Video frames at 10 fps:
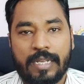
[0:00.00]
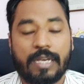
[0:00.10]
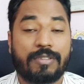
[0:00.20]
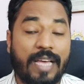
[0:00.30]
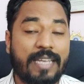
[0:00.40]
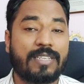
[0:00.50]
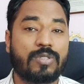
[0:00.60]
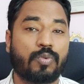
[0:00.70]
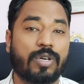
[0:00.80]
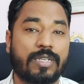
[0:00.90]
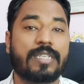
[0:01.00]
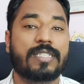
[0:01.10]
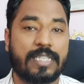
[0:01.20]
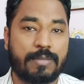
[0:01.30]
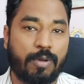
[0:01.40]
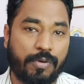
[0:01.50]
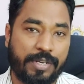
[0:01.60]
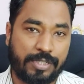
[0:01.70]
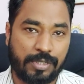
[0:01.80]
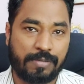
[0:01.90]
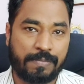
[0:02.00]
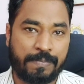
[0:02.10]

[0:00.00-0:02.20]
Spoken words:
Now that is what is exploration.